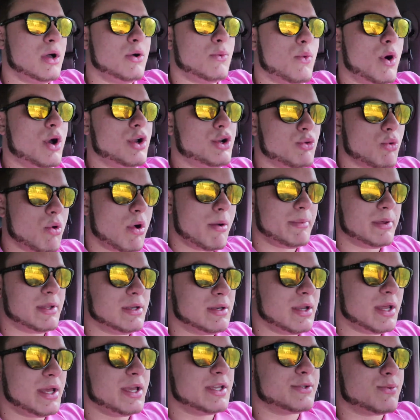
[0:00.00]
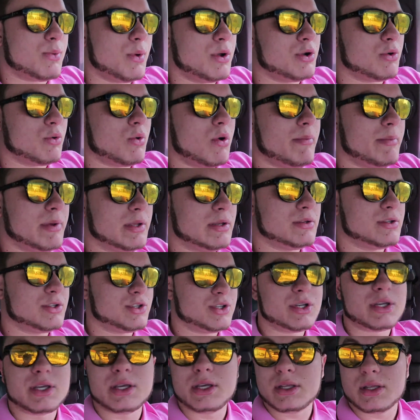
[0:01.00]
Wonder Woman is Wonder Woman.
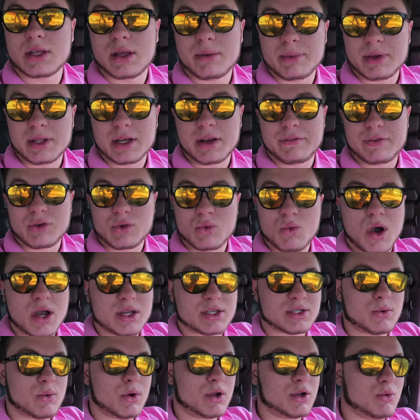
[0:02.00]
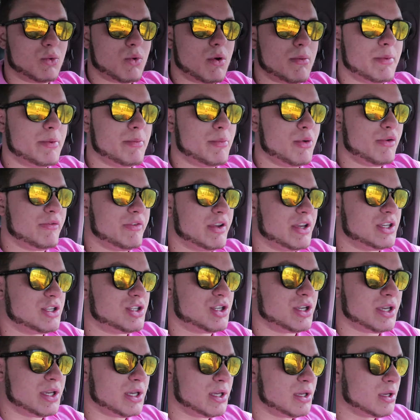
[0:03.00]
She, I mean, if you watch the Wonder Woman movie,
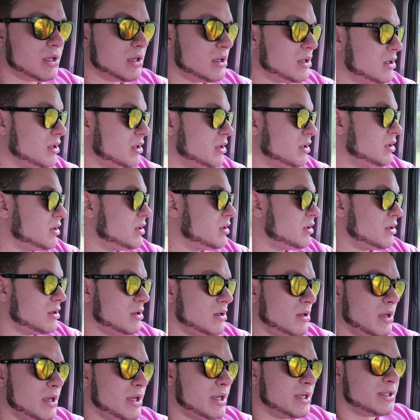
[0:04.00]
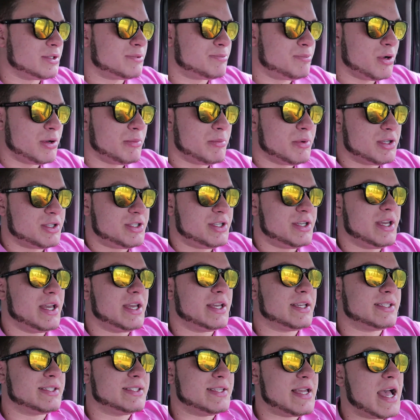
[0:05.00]
she is pretty much
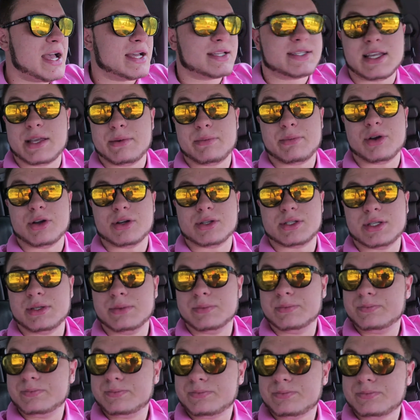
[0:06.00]
the exact same person.